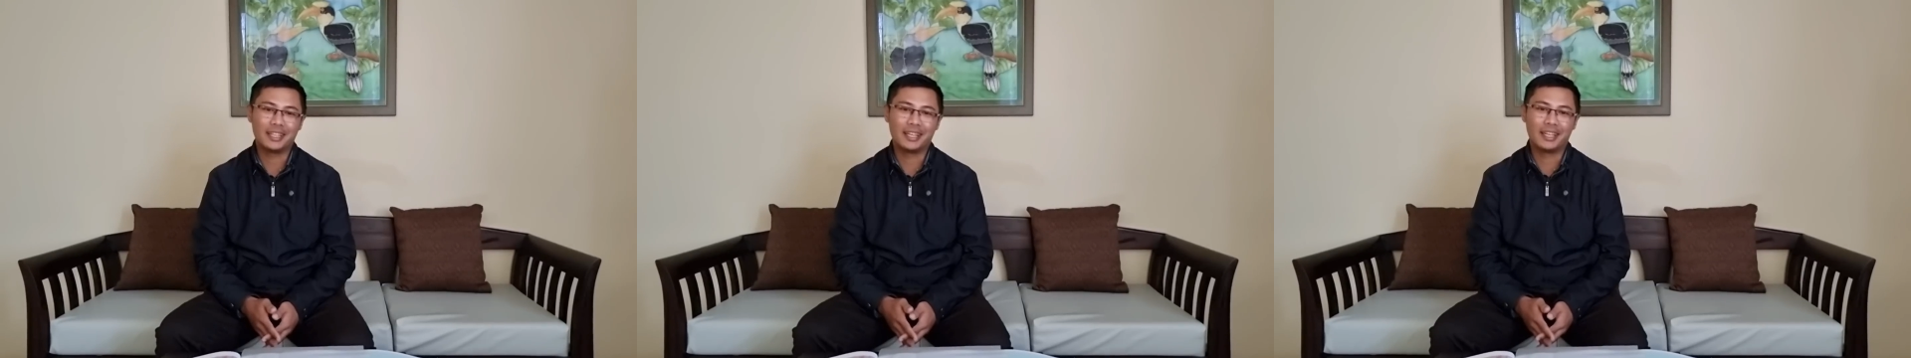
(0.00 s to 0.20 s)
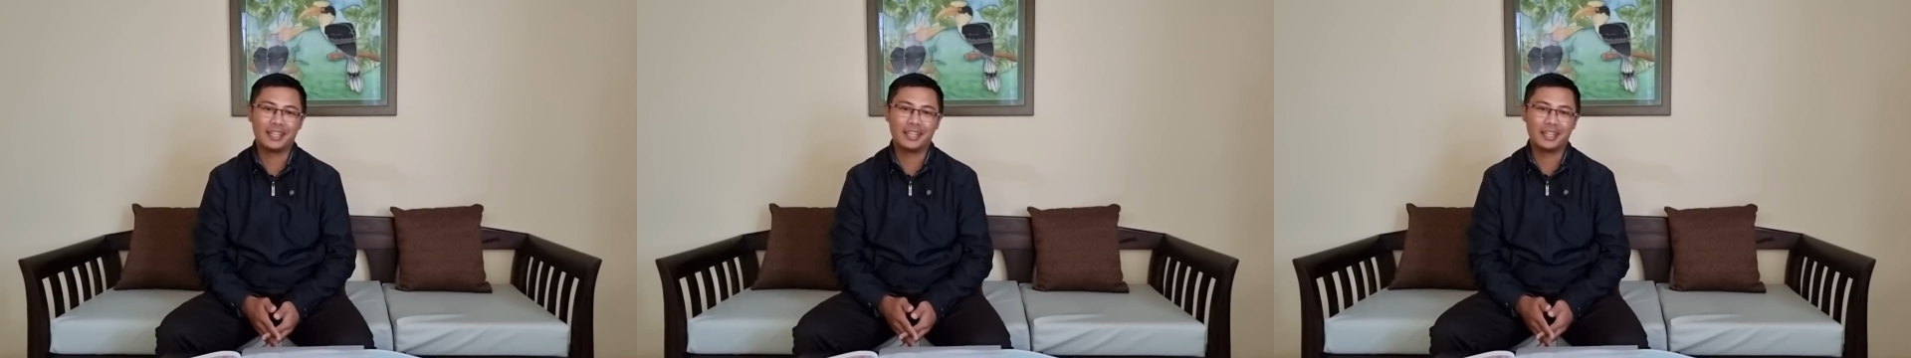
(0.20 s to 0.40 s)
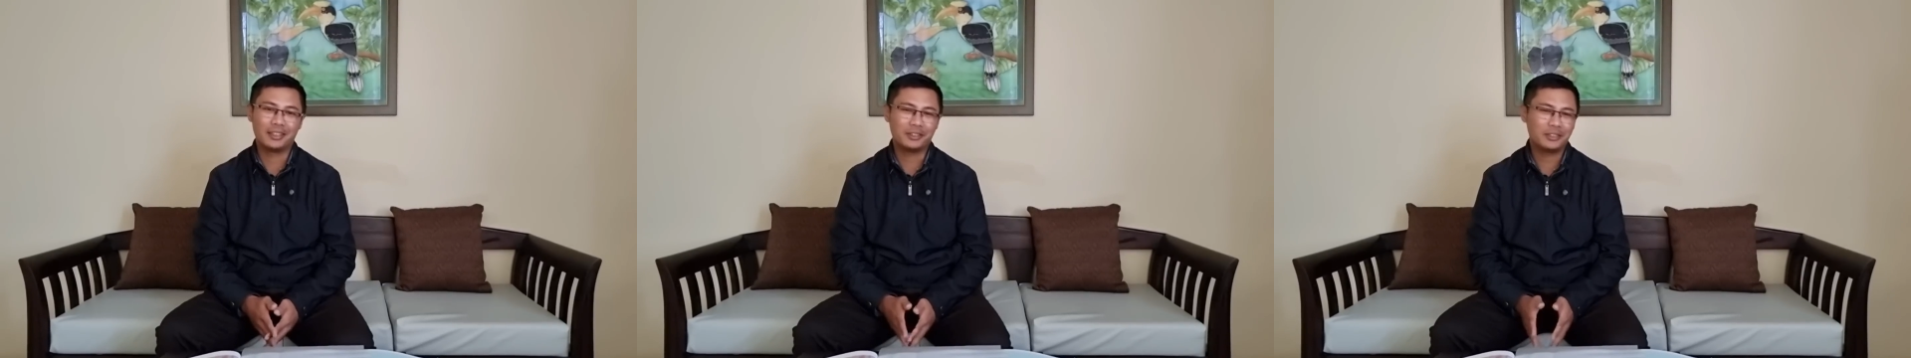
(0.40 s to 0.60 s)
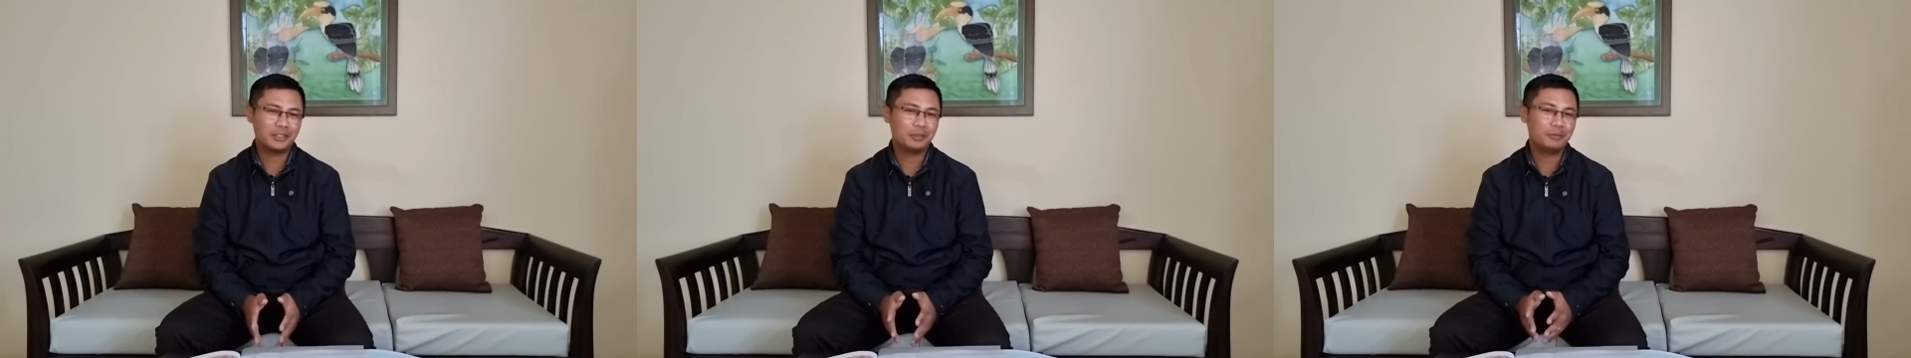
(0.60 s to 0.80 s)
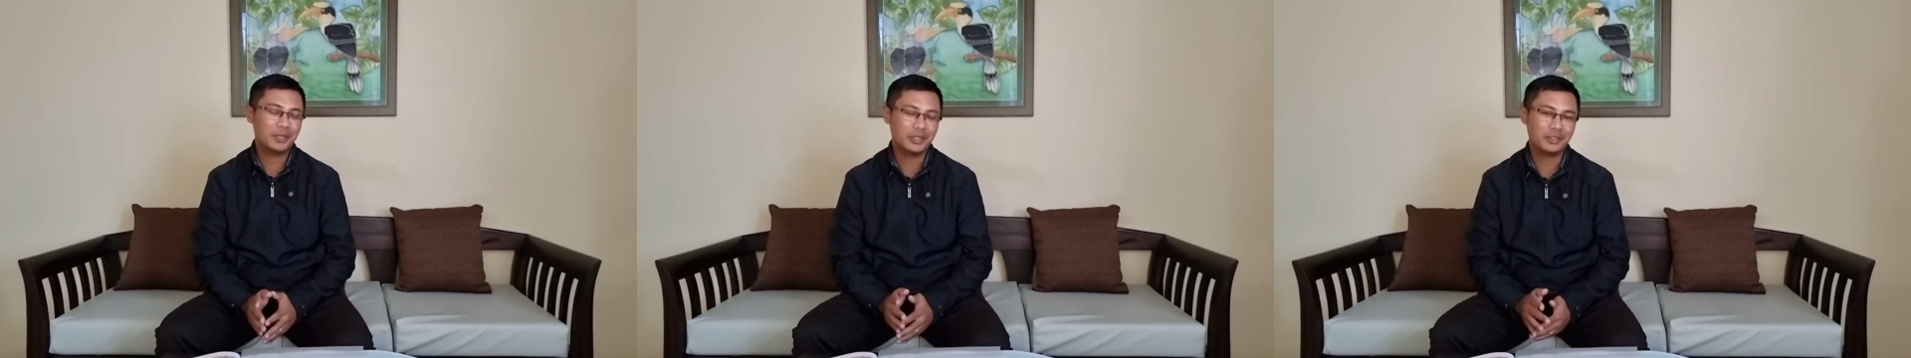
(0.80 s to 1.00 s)
and I thought
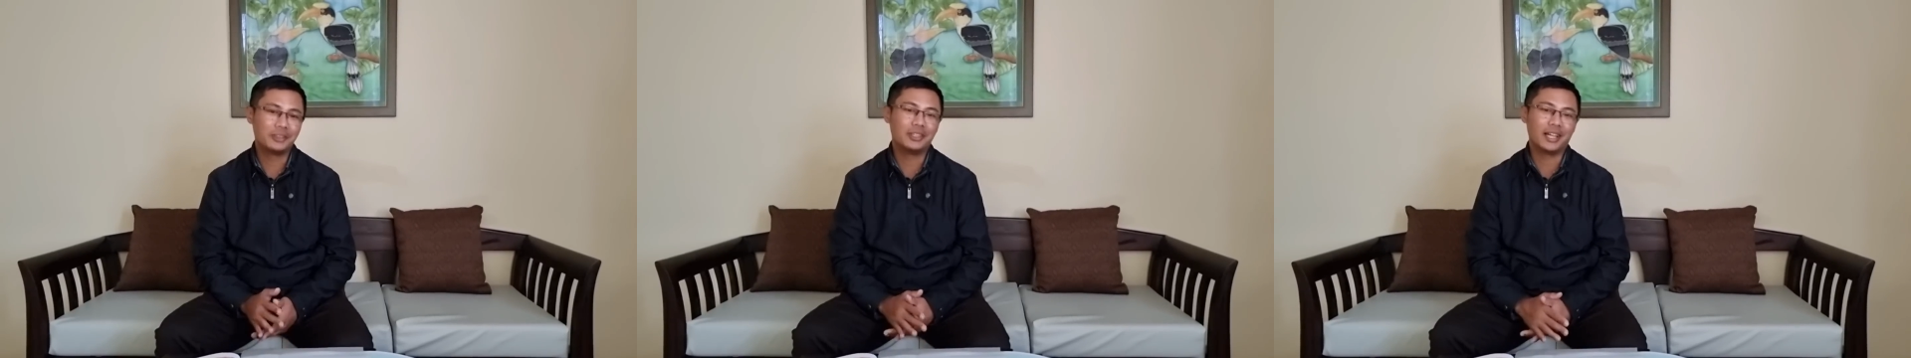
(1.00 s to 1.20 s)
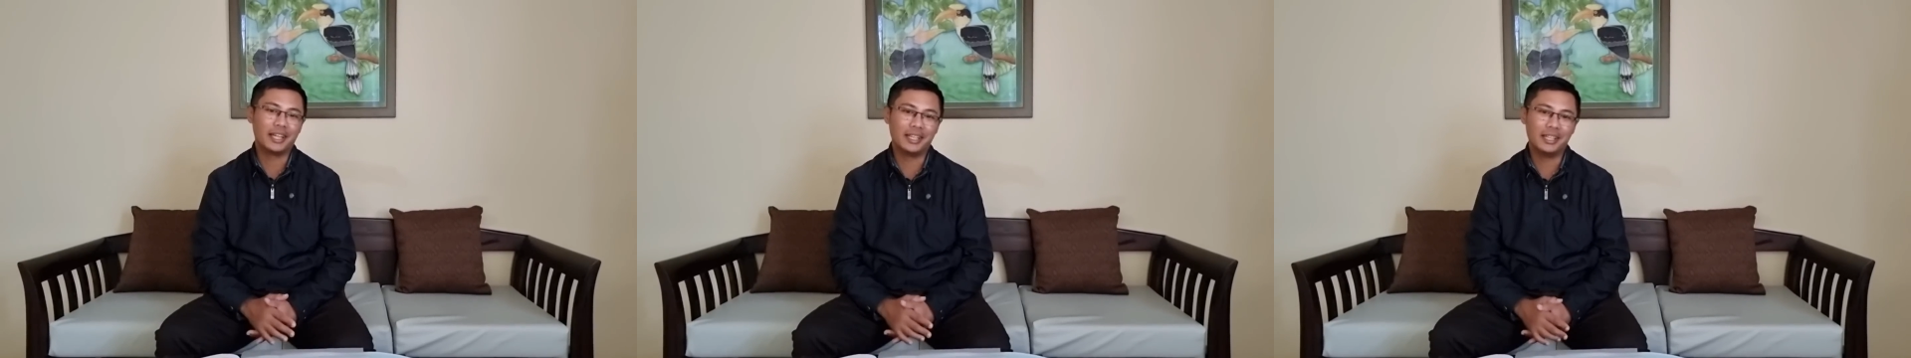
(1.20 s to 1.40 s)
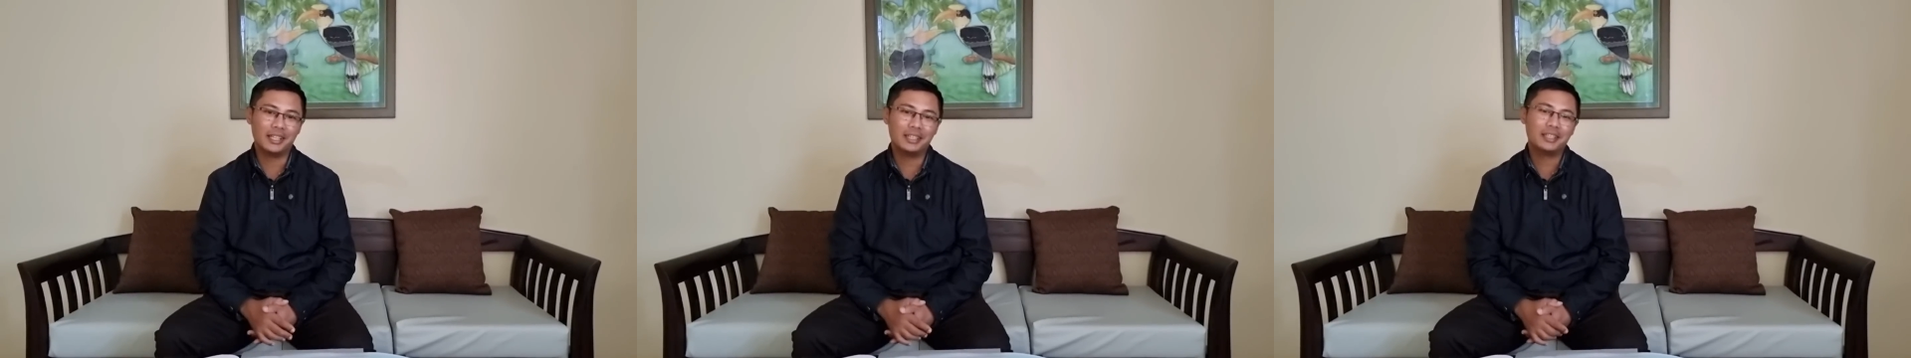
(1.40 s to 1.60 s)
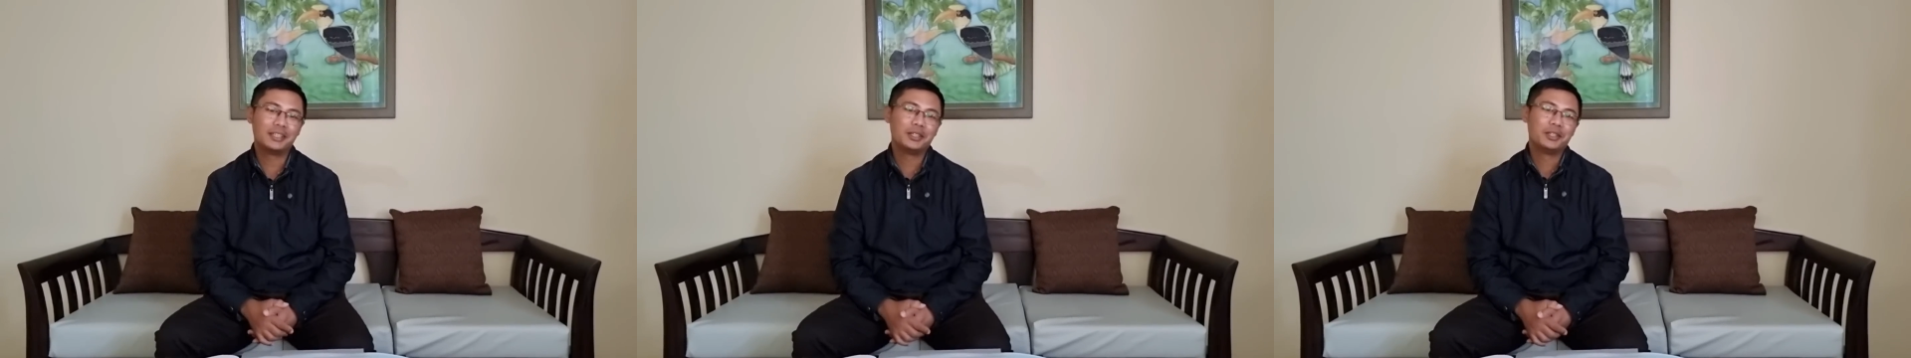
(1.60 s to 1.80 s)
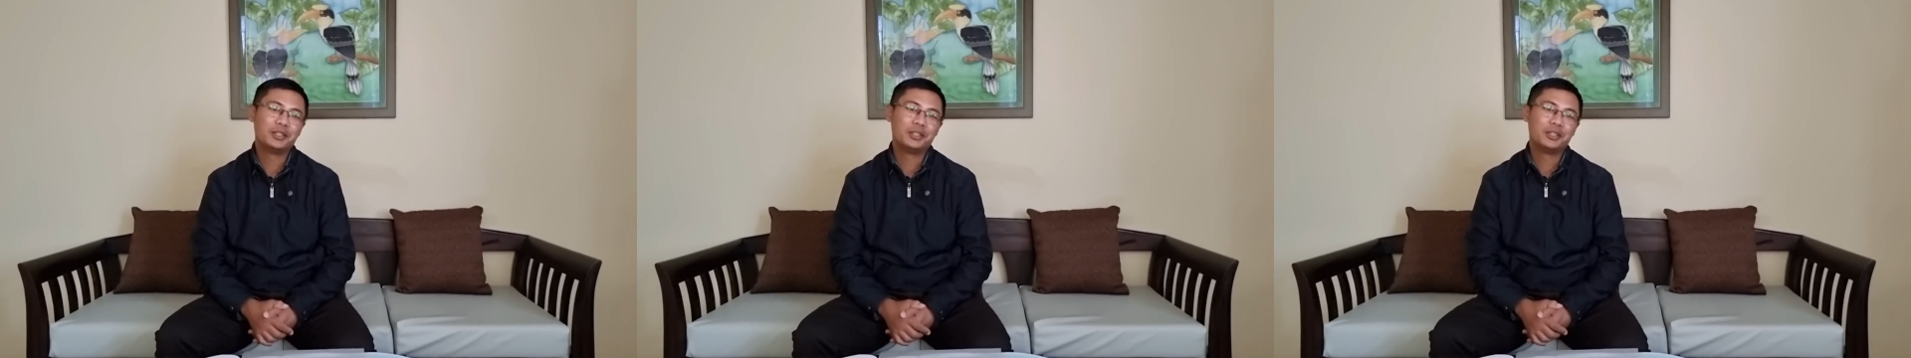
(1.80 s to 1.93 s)
it would be a good idea